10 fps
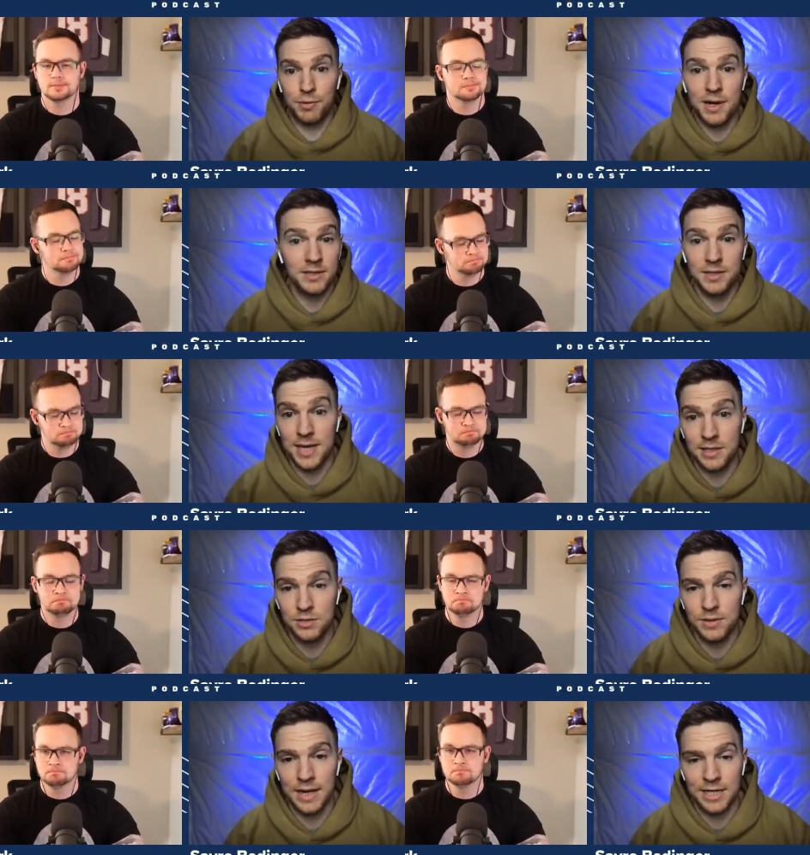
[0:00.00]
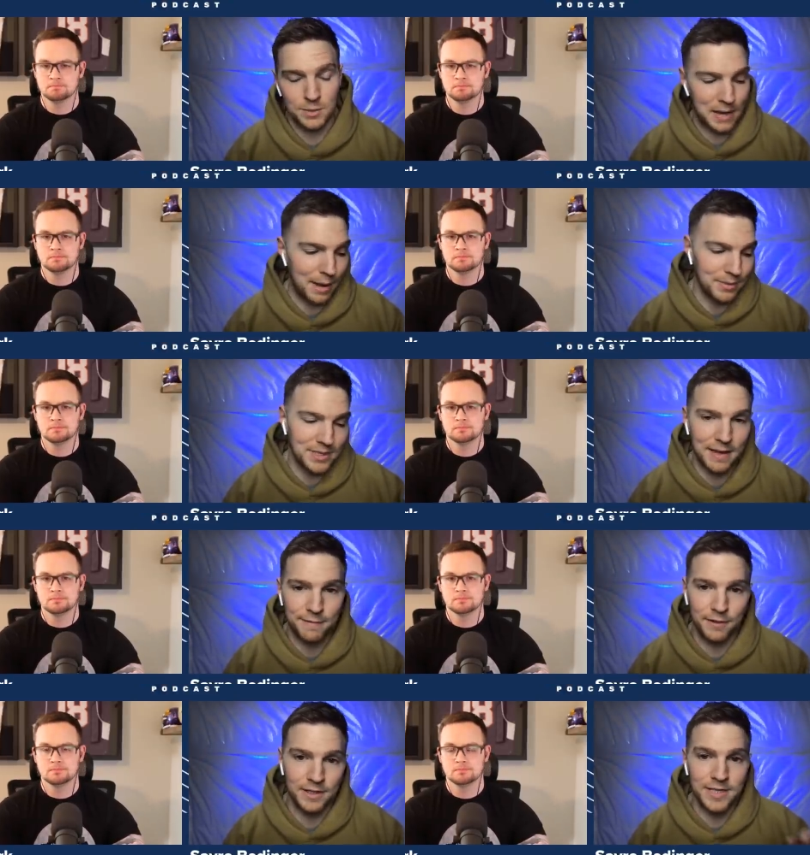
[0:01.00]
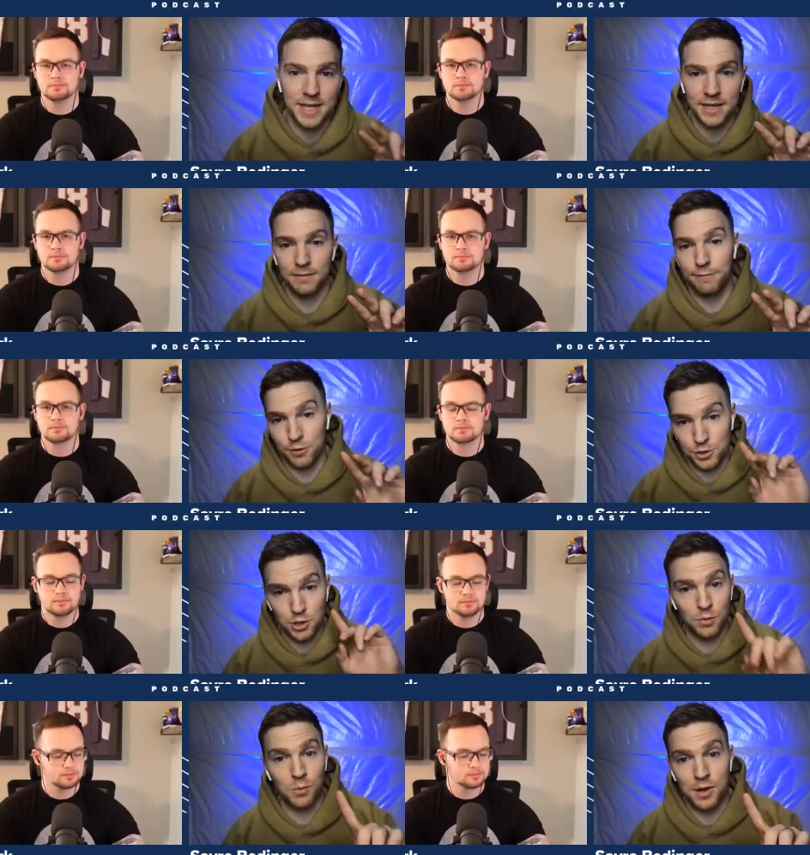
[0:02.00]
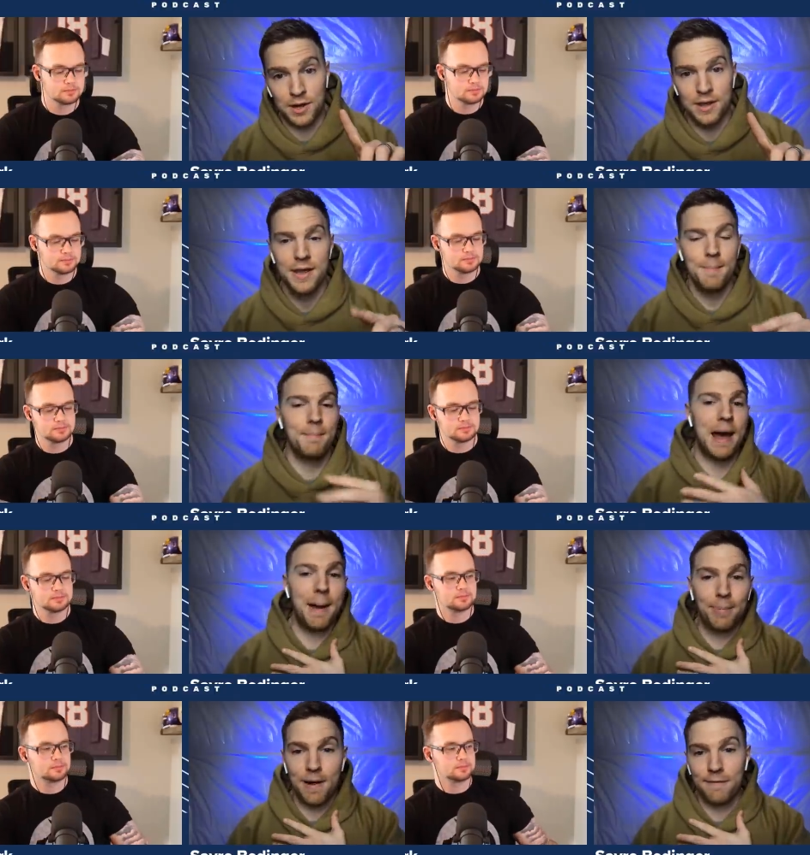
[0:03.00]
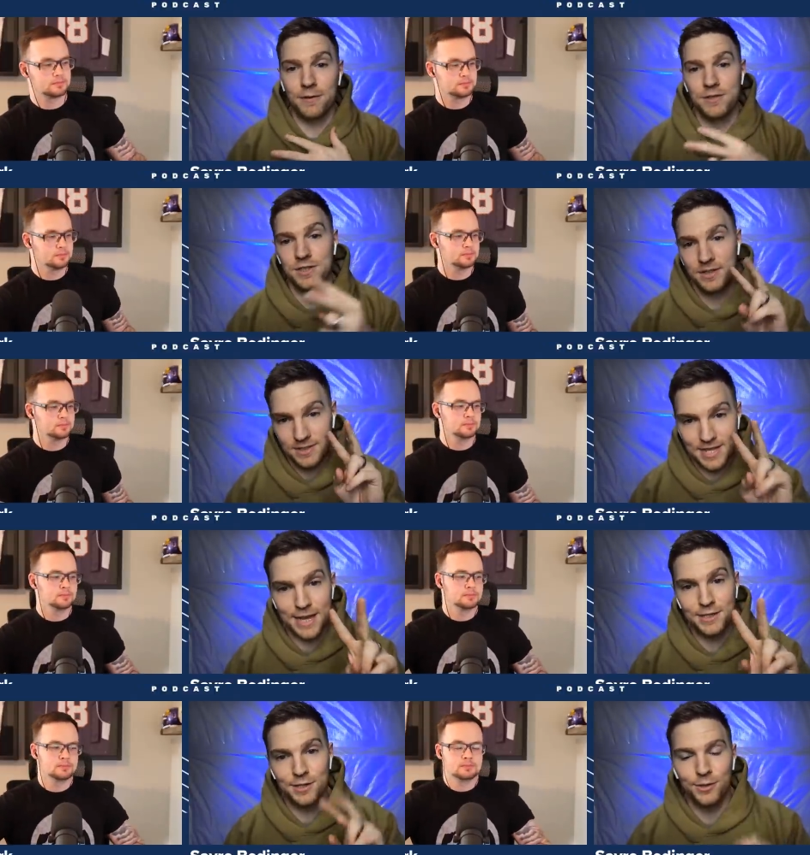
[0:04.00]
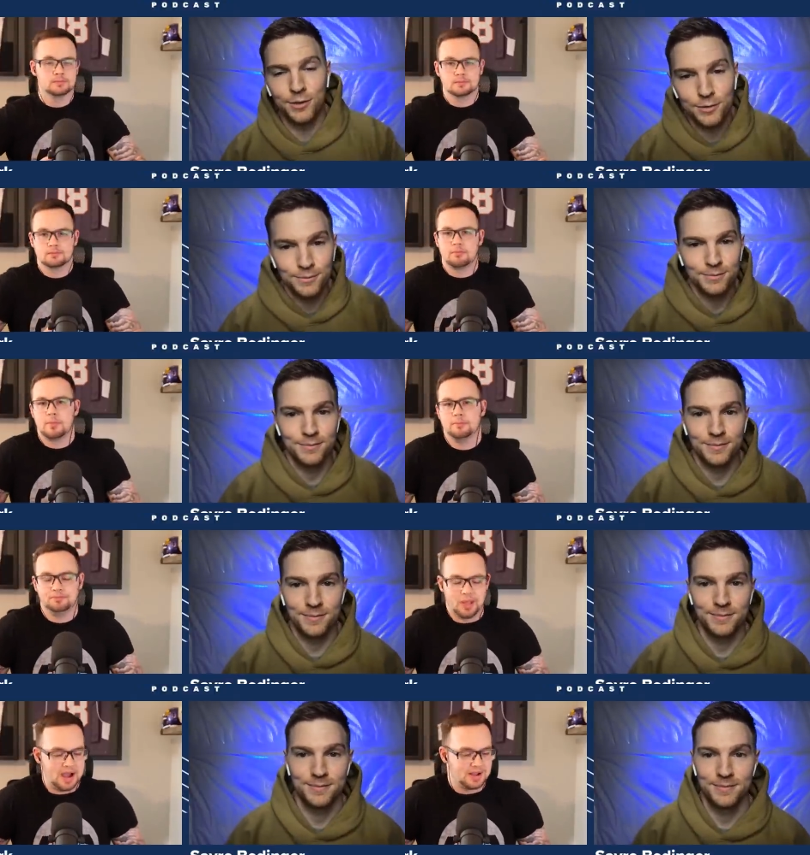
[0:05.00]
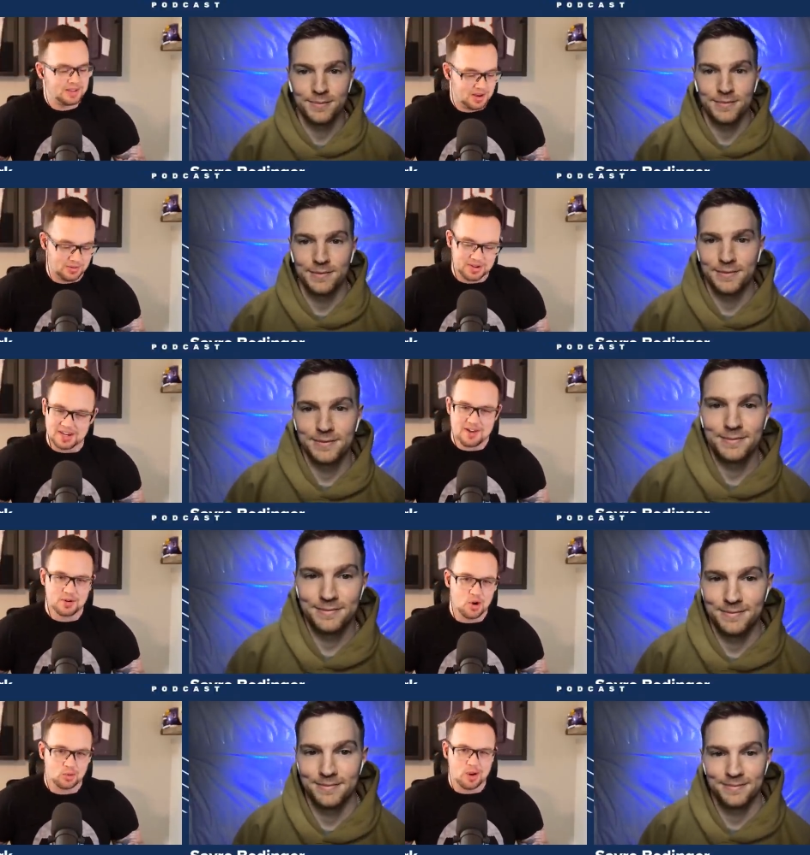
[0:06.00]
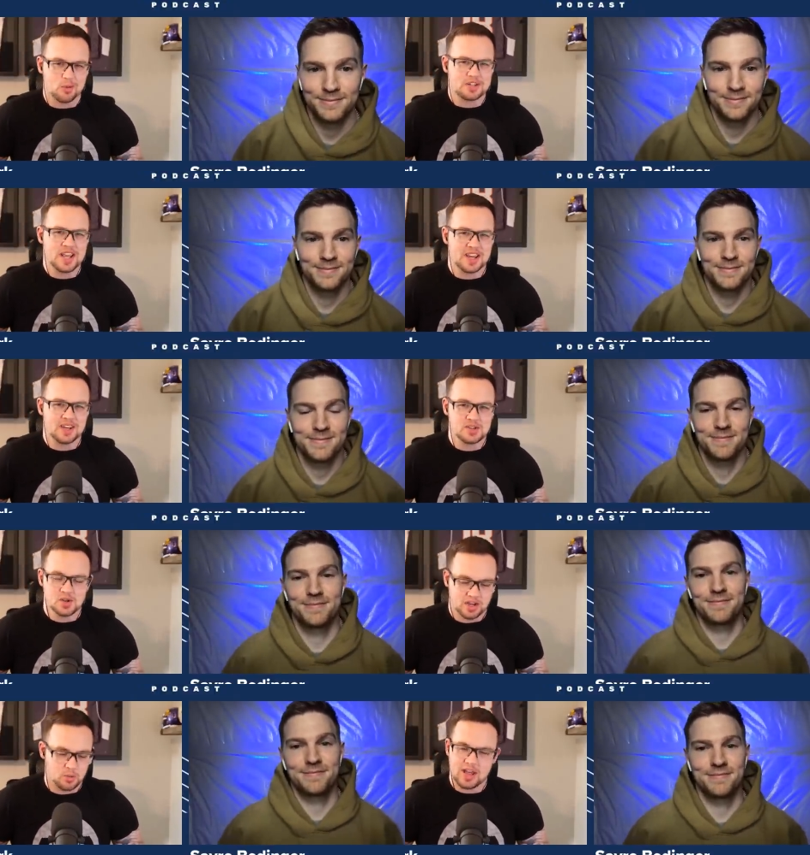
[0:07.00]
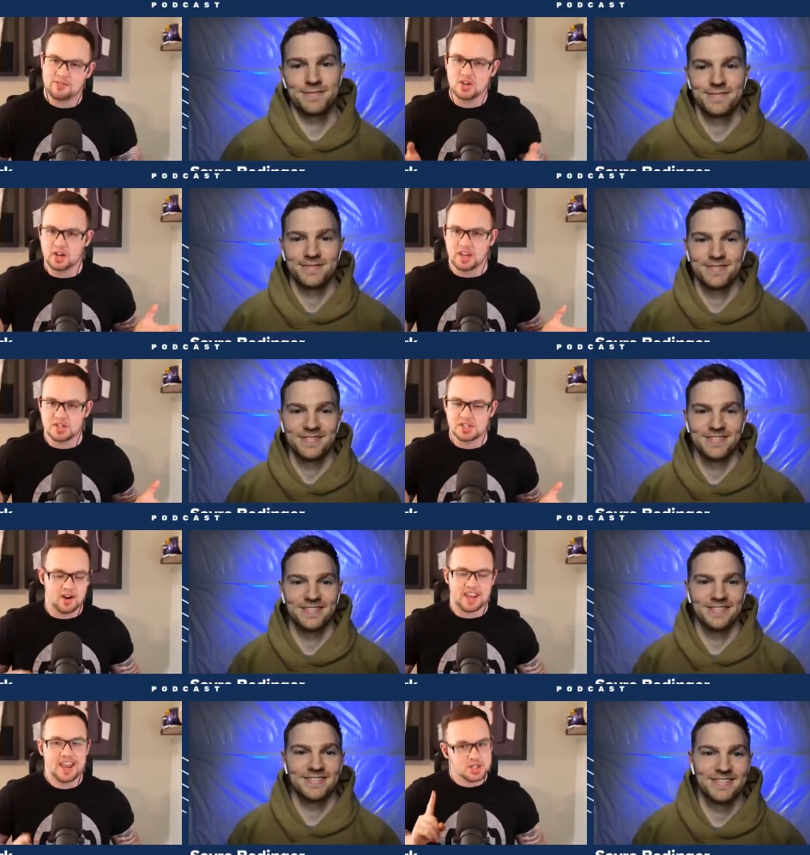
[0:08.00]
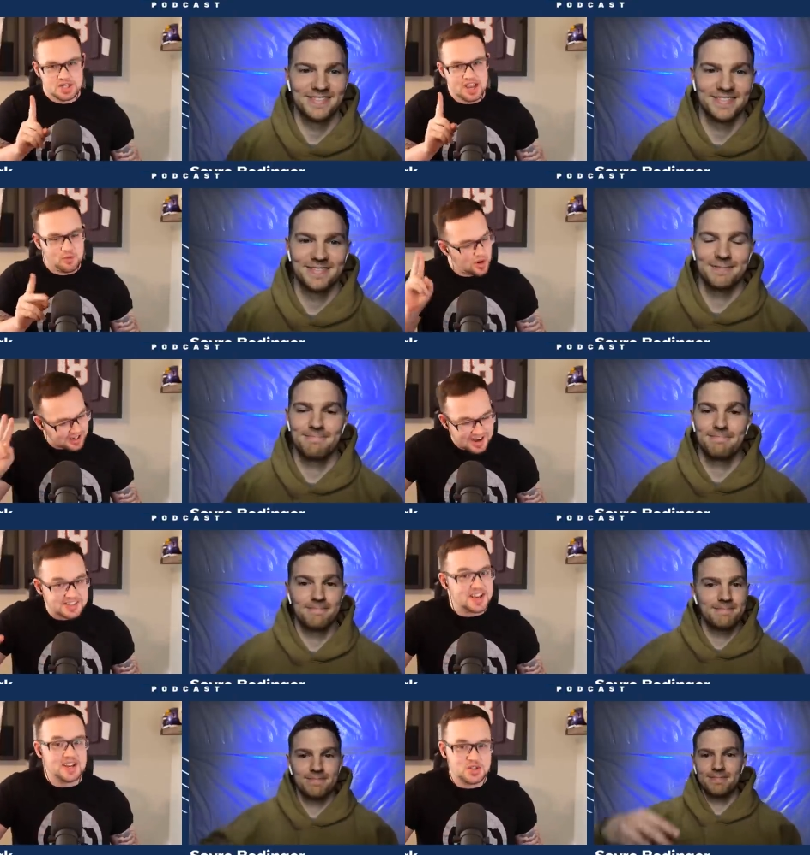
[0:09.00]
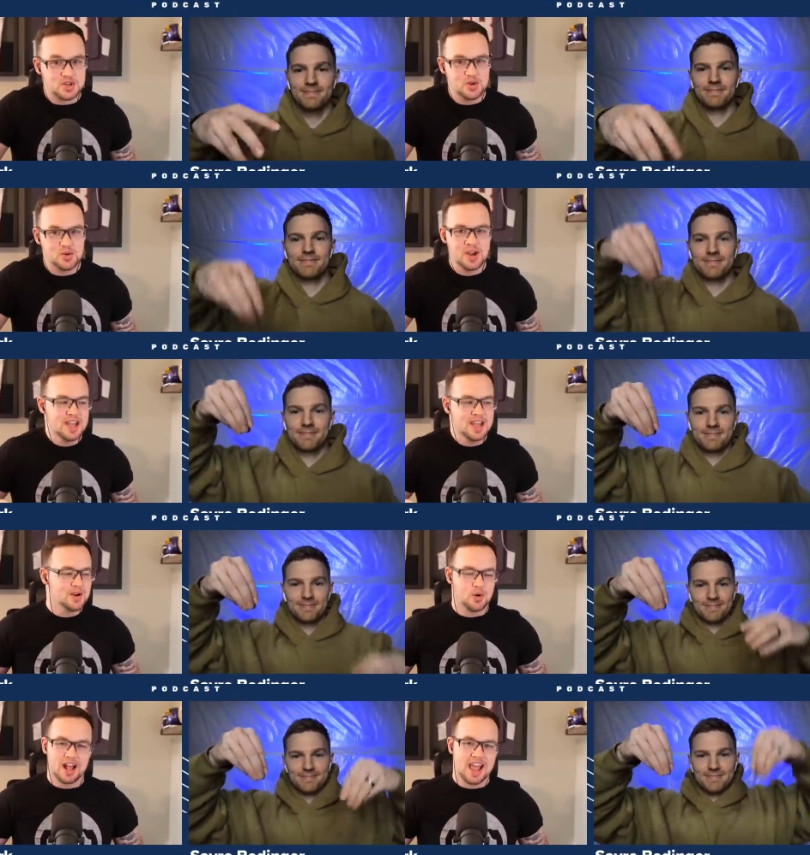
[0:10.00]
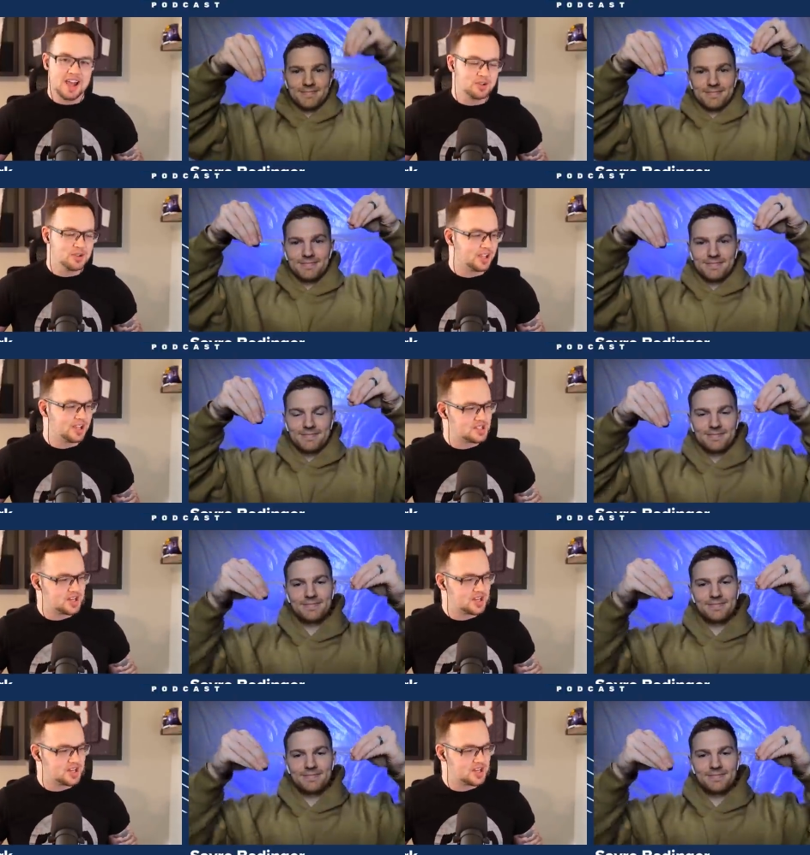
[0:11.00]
Speaker 1: 3 to take two guys, but I would definitely take for sure one, my preference, take two
Speaker 2: nah, you know, you can never go wrong with taking two. Like when I have cookies there, I can't just have one. I got to take two when I have cookies